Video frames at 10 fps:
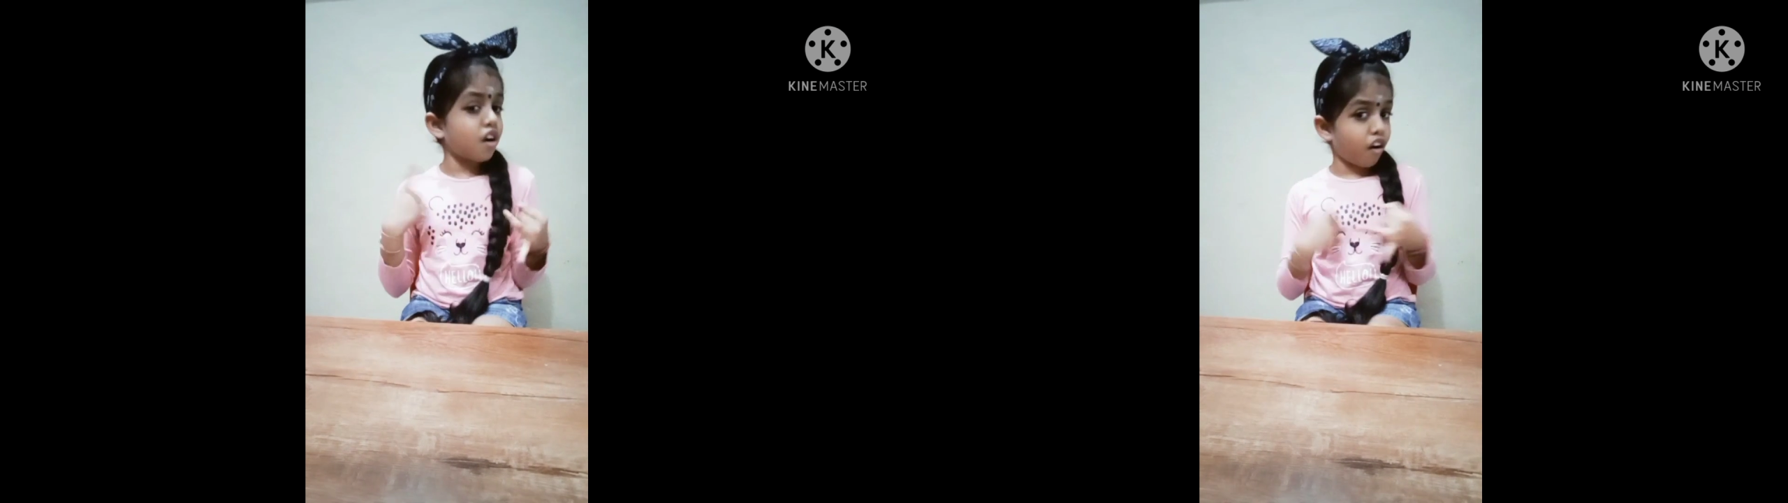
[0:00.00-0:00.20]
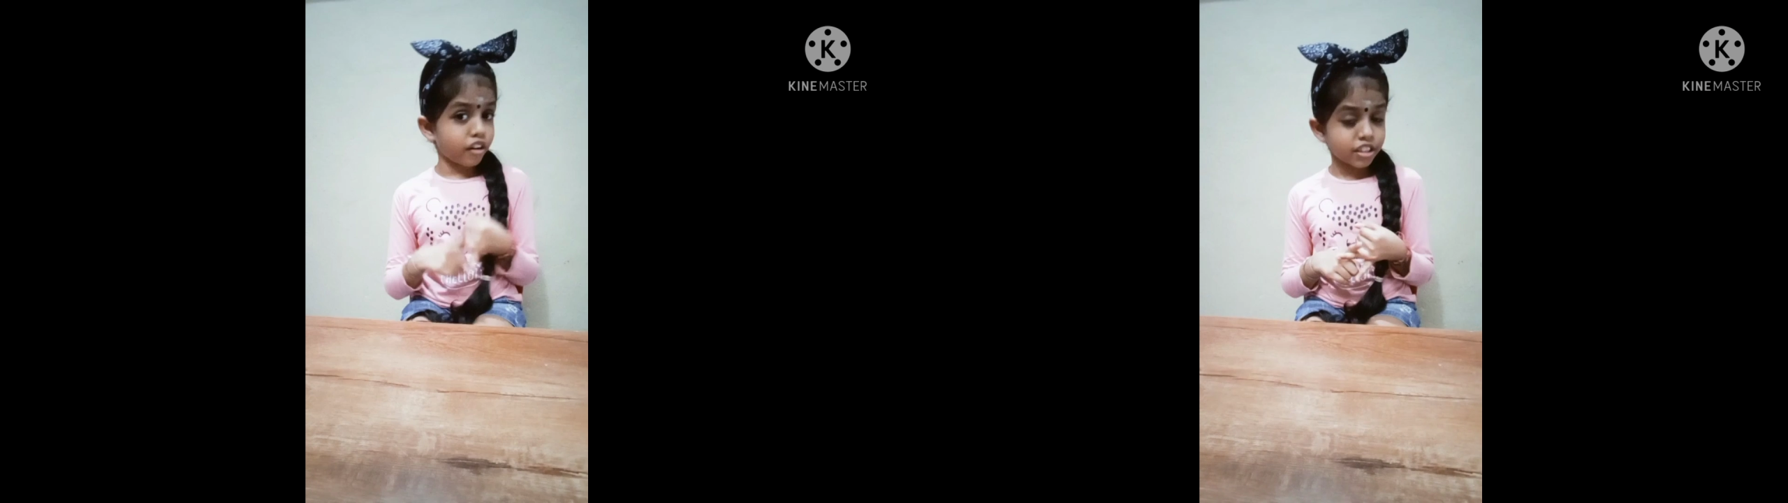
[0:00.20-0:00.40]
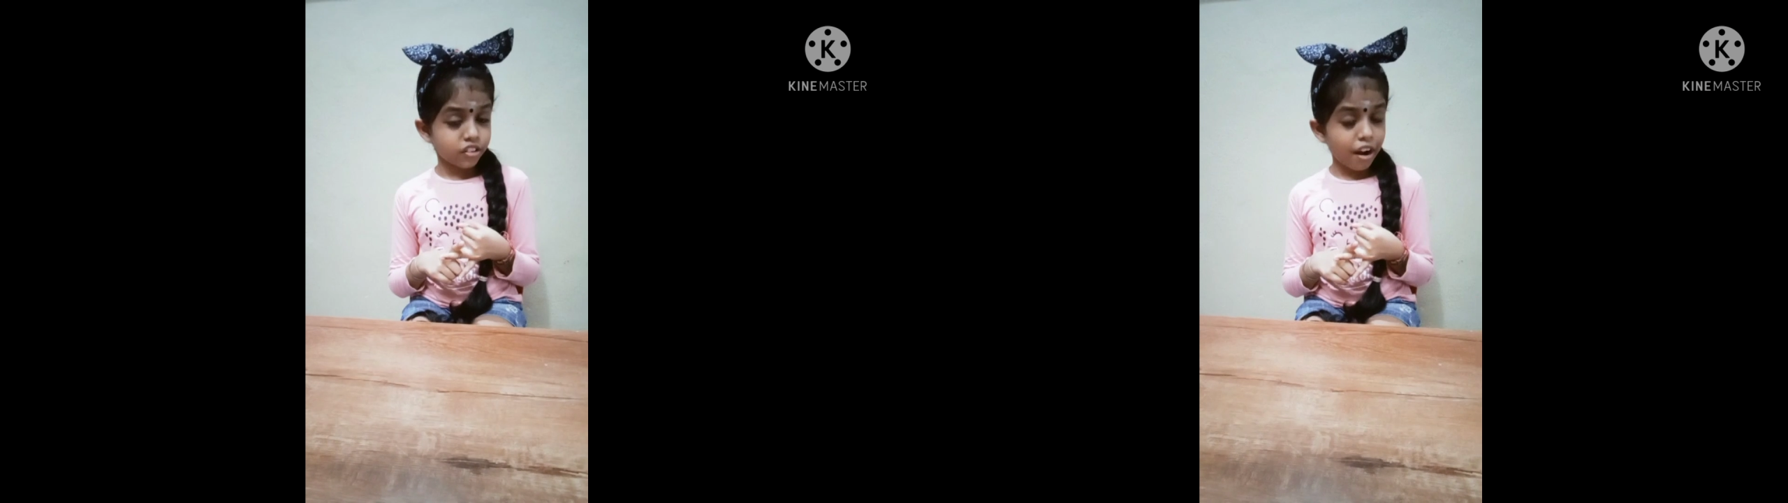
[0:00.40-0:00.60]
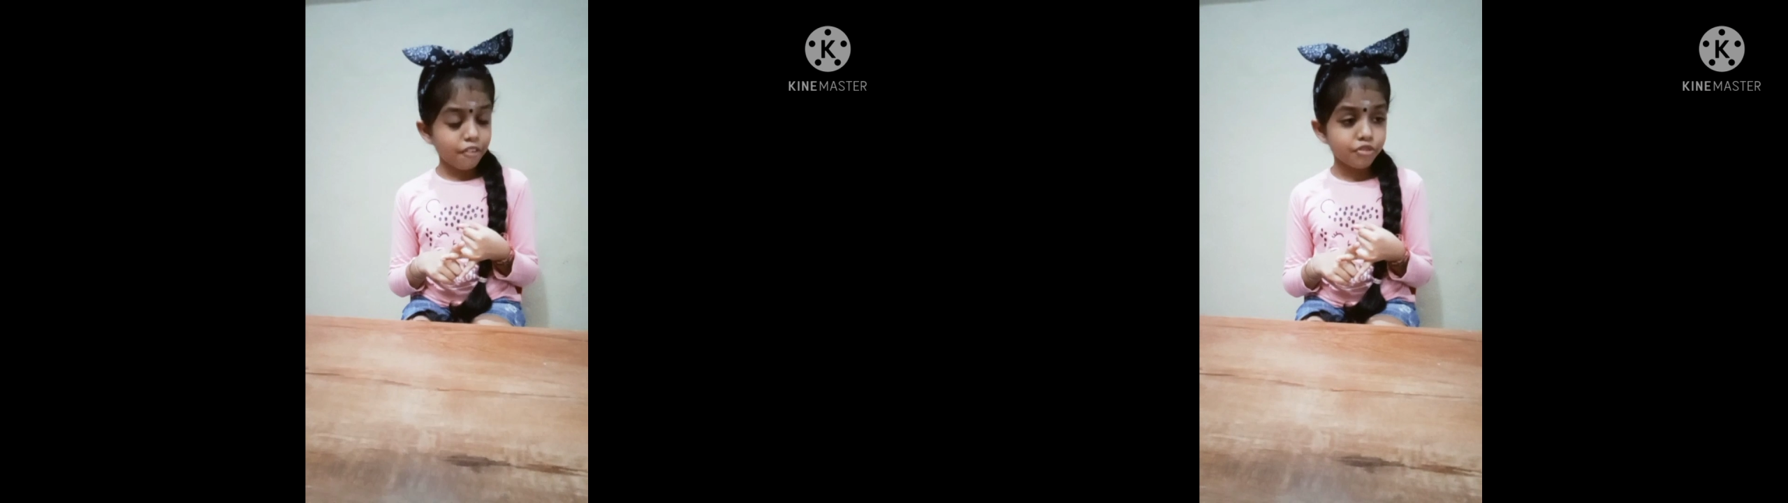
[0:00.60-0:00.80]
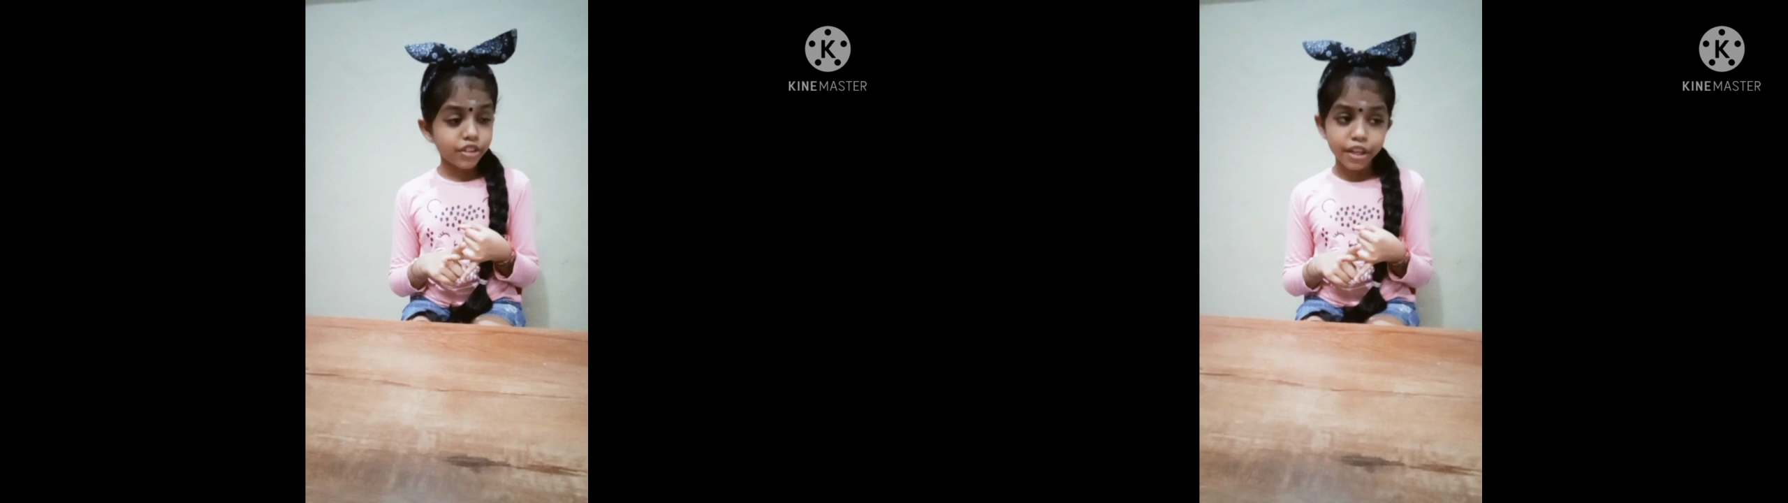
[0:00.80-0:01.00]
art and
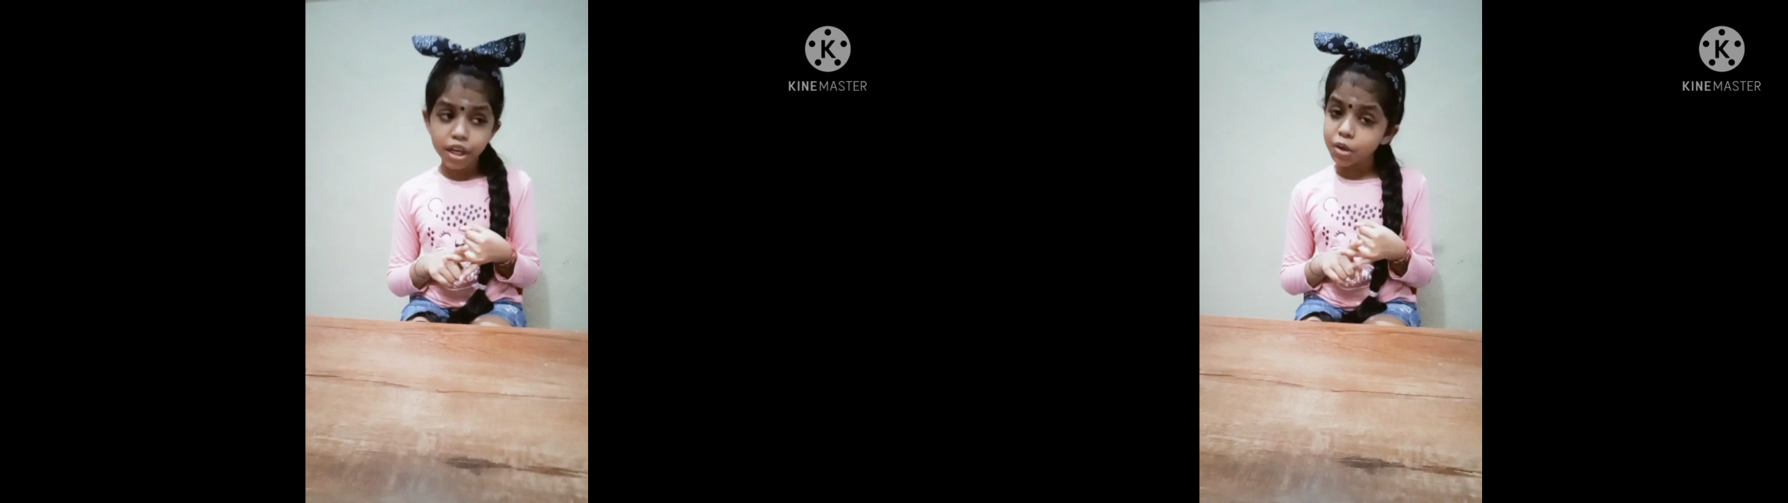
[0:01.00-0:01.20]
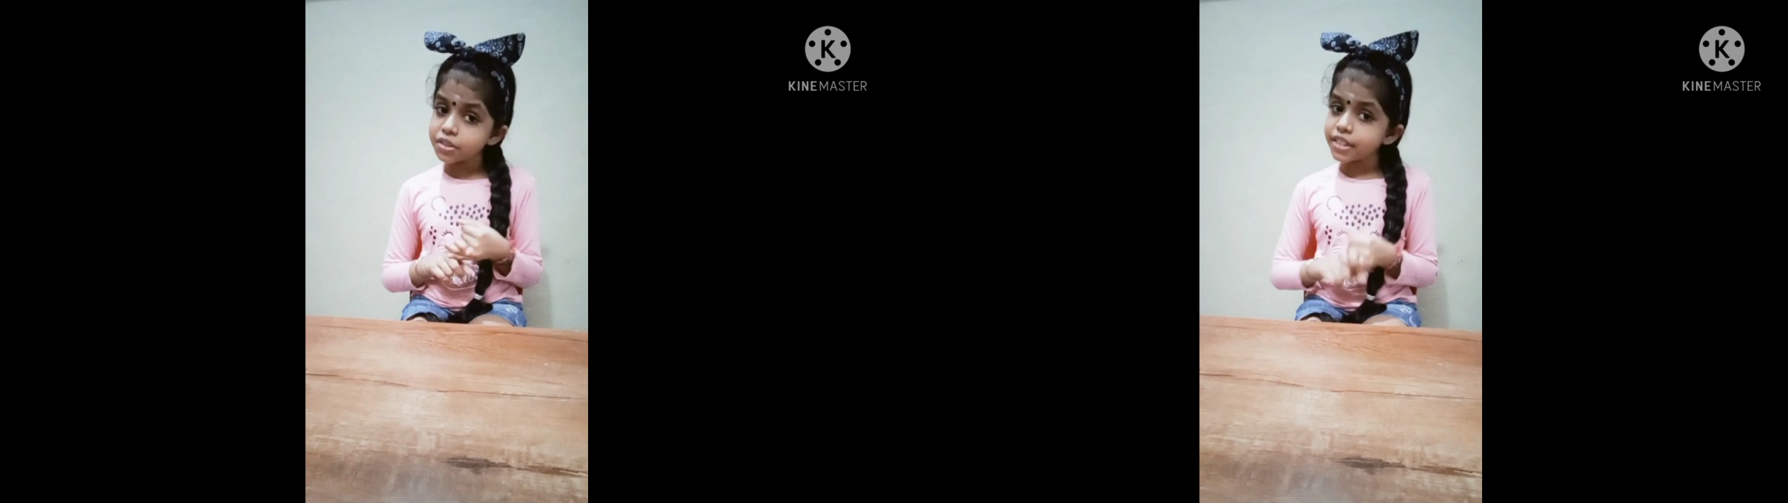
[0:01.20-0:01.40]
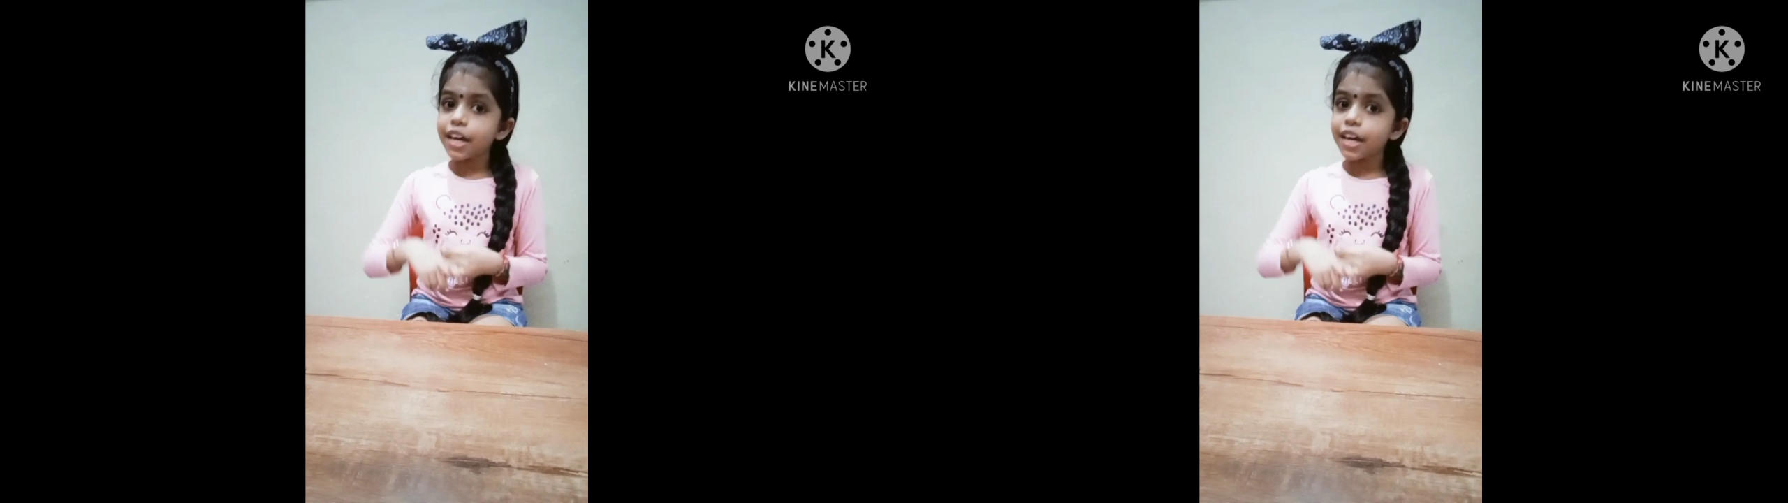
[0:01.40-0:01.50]
craft videos,